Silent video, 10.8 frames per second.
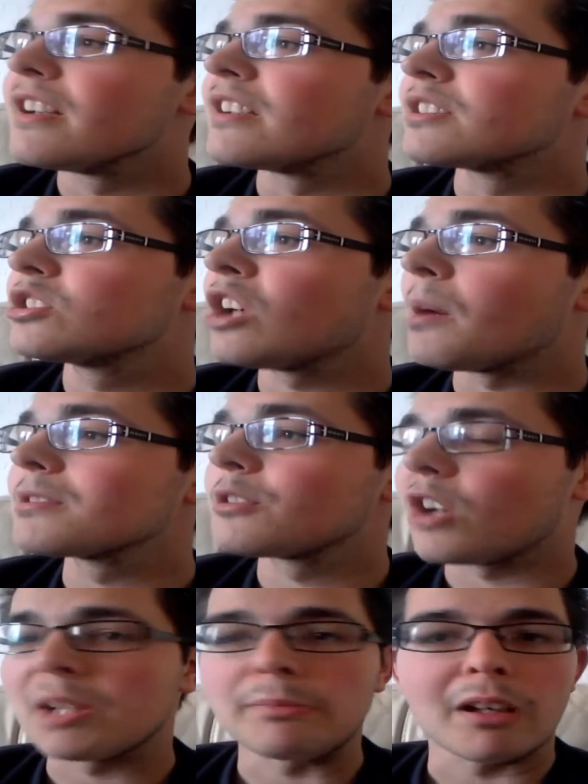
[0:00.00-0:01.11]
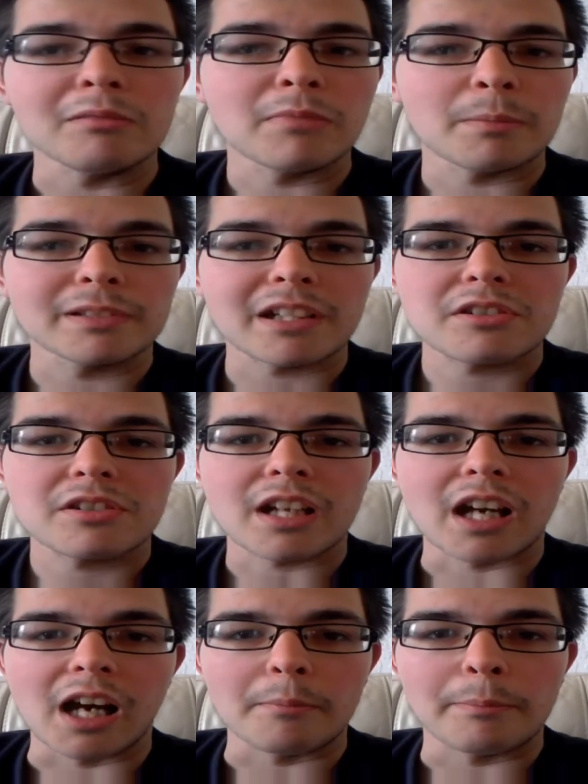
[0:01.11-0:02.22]
So I was wrong about my prediction
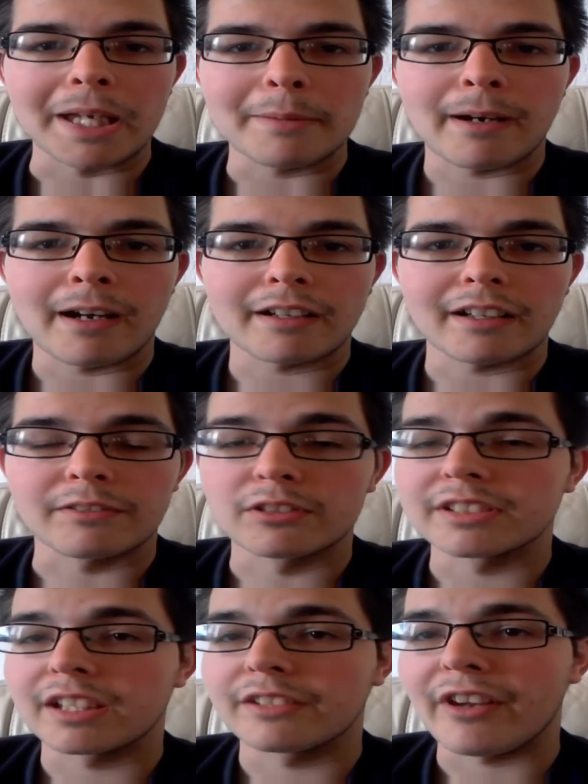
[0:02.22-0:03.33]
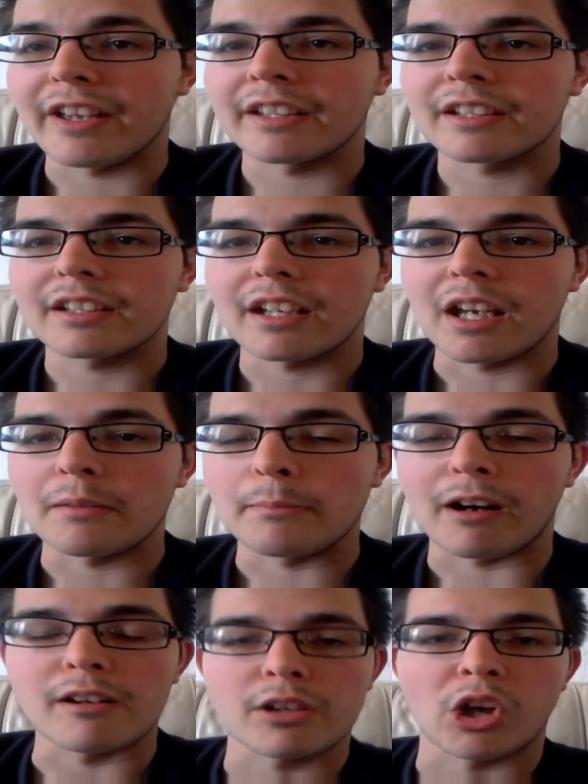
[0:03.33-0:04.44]
at Payback. I really did think
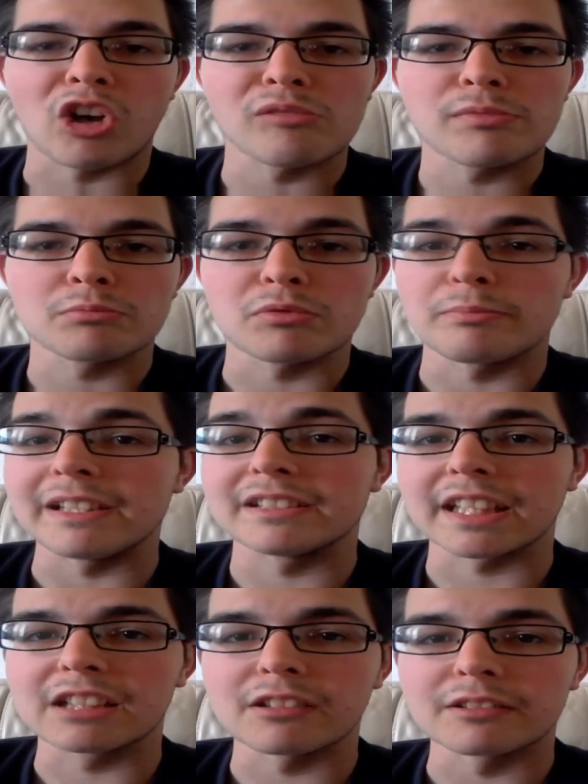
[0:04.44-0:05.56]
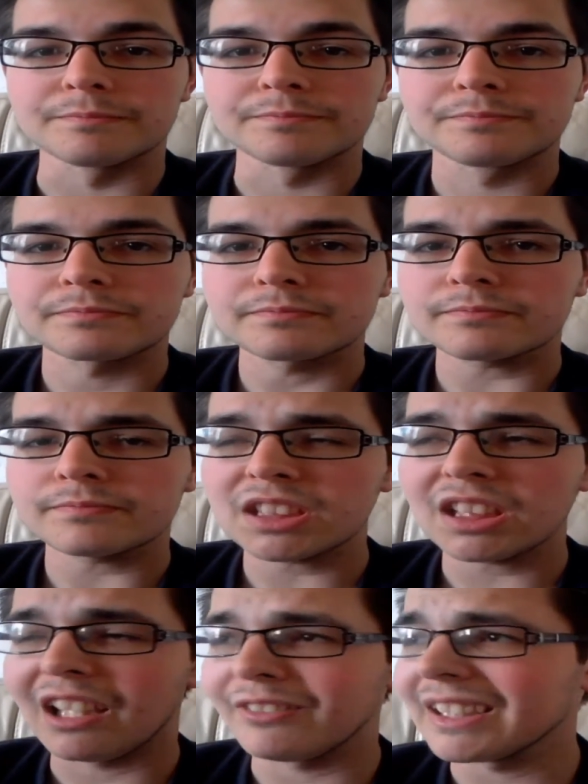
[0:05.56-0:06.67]
Baron Corbin would beat Ziggler.
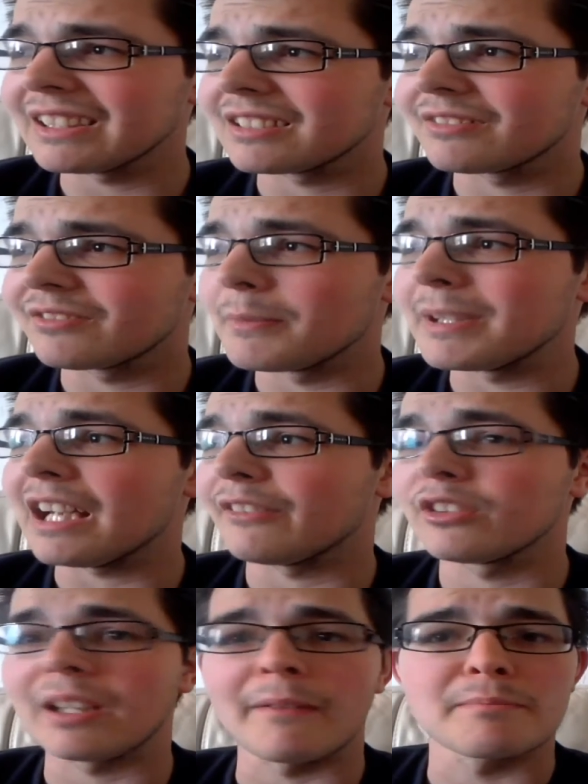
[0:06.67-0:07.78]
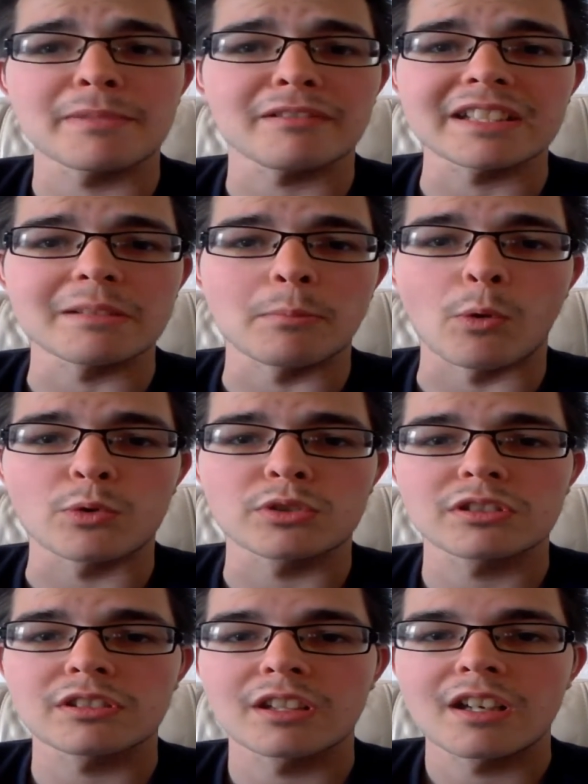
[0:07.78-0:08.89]
I think, for me, I thought that would be like the
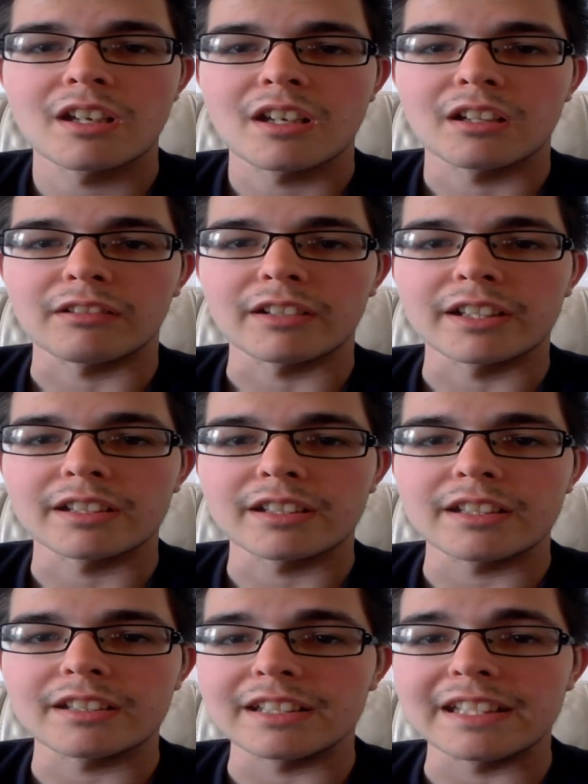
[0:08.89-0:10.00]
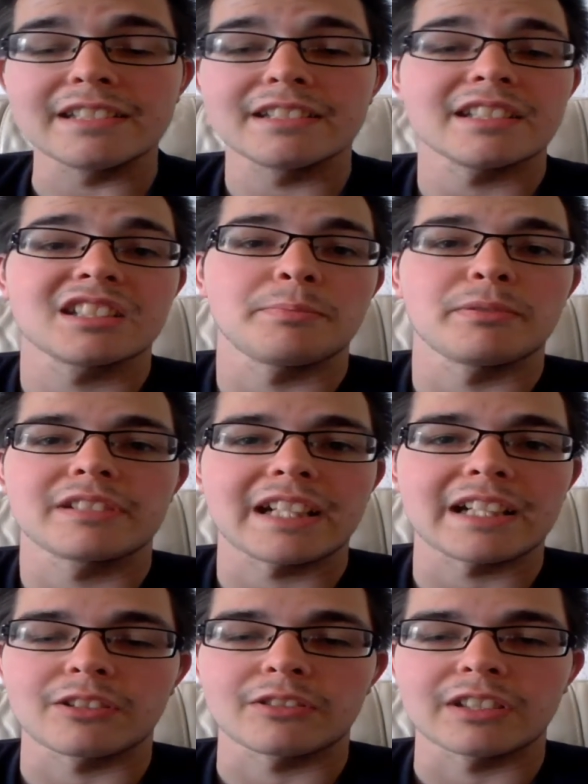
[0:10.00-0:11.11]
most, easiest to
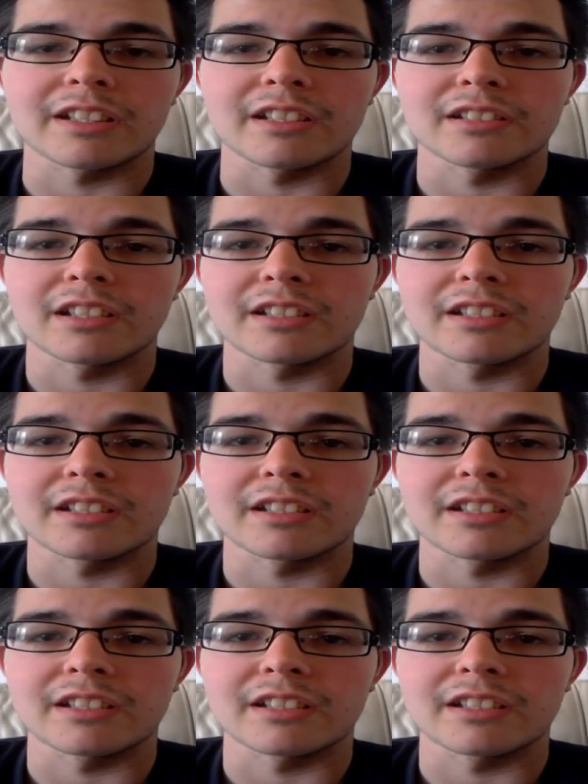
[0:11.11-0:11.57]
predict on the